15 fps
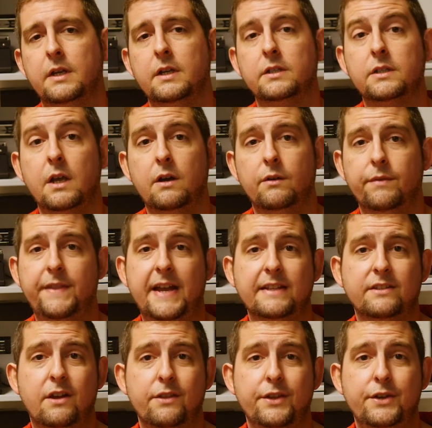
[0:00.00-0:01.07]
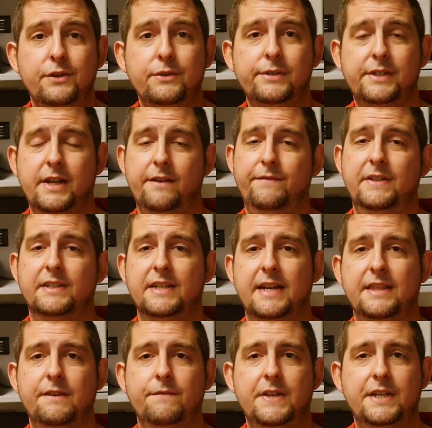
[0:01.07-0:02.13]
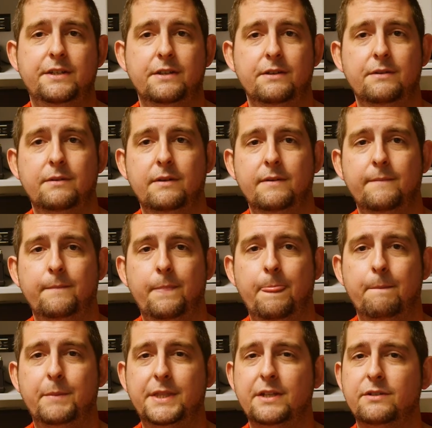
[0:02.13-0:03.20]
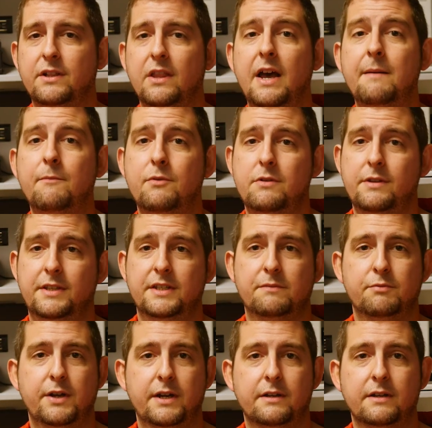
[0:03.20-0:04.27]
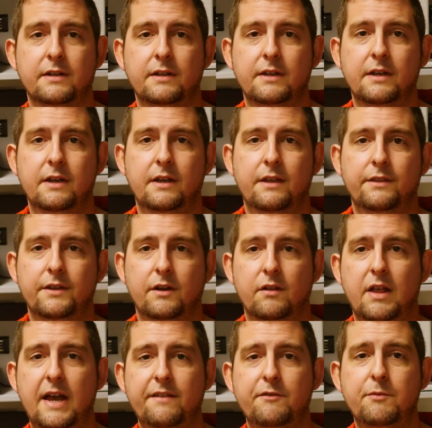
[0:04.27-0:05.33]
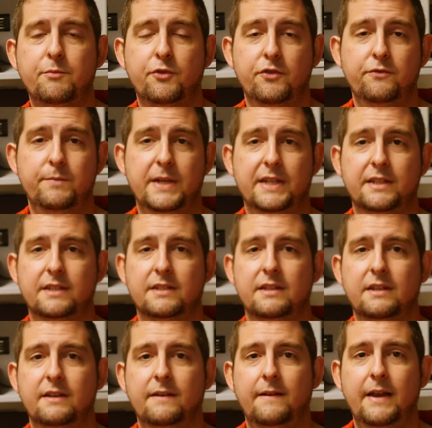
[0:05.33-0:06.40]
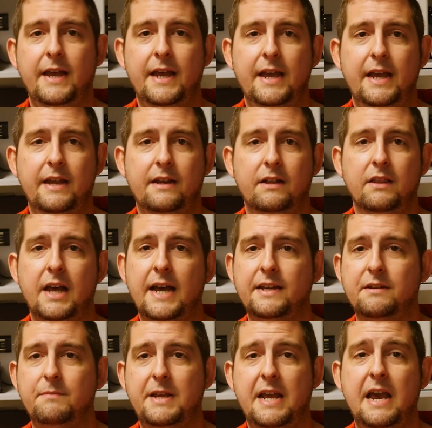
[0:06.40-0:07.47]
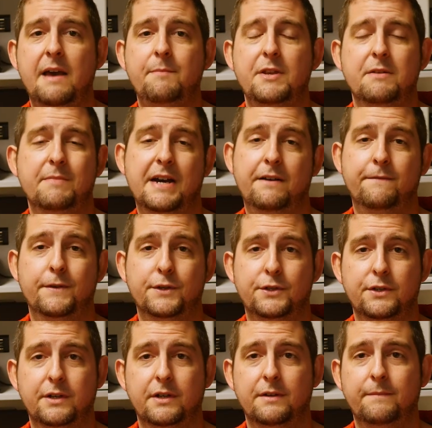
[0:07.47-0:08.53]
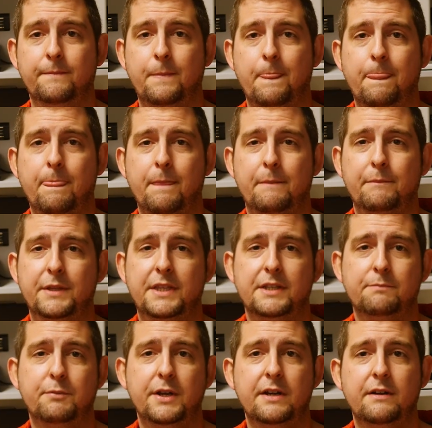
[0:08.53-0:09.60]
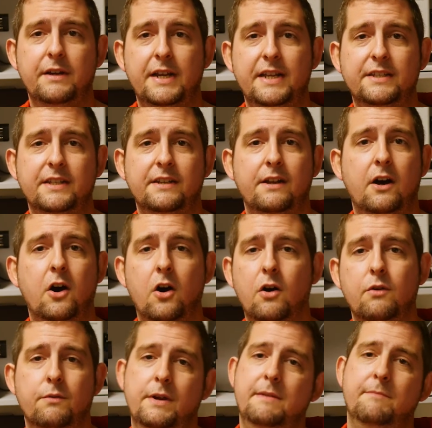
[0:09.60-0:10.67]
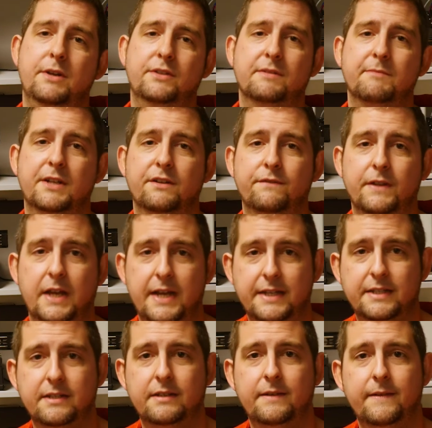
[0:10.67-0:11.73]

So that's all the new stuff inside the V2. But there's a lot more to this printer. There are a lot of improvements and a lot to be happy about for sure. But this printer isn't all rainbows and butterflies.